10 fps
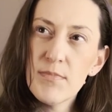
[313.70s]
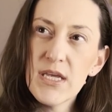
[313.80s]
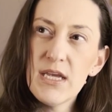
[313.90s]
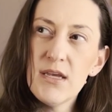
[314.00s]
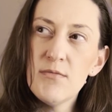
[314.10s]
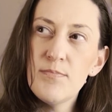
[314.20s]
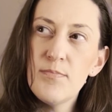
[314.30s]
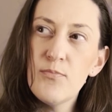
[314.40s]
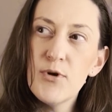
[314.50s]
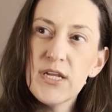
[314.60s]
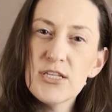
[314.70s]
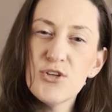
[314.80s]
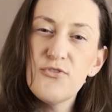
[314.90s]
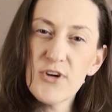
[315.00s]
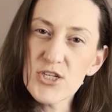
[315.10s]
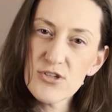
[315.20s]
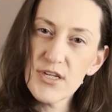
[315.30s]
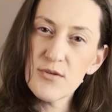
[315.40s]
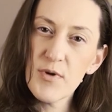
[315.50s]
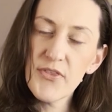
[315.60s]
He would get too
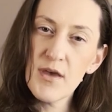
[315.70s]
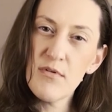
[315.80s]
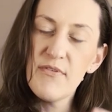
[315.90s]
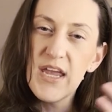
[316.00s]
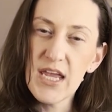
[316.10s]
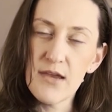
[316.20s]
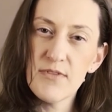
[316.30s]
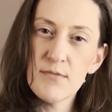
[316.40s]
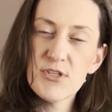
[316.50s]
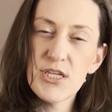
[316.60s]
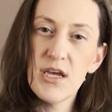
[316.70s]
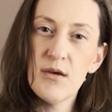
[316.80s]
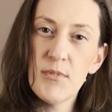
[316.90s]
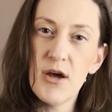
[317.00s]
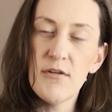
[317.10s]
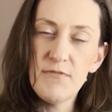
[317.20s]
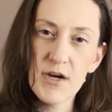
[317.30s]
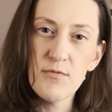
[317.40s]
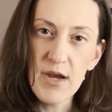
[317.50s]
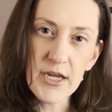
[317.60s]
frustrated with them if I gave them to him on a
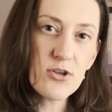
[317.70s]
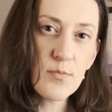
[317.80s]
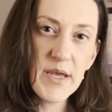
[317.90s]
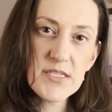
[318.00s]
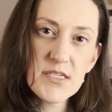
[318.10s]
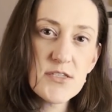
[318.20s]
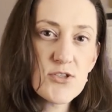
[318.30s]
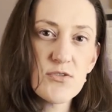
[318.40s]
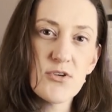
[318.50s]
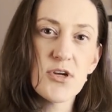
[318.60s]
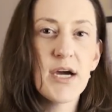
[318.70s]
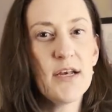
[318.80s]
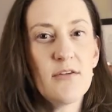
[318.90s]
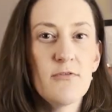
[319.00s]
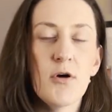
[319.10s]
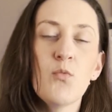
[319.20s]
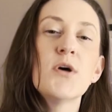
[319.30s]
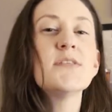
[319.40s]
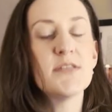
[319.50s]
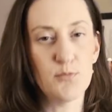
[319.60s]
very regular basis. So they're kind of a
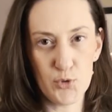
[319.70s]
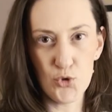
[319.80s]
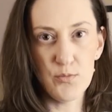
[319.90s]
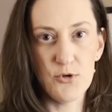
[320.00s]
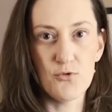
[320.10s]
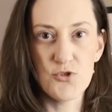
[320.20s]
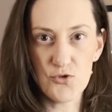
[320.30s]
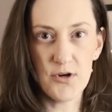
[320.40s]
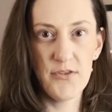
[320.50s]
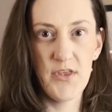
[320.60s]
once in a blue moon sort of